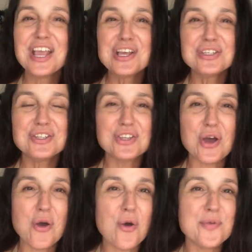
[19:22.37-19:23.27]

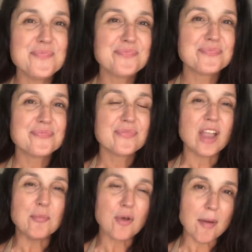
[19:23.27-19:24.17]
So
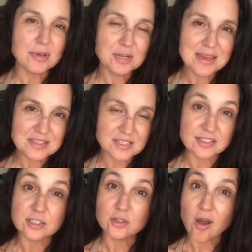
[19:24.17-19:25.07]
I'm probably gonna make this a
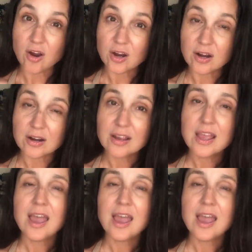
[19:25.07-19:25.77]
little longer.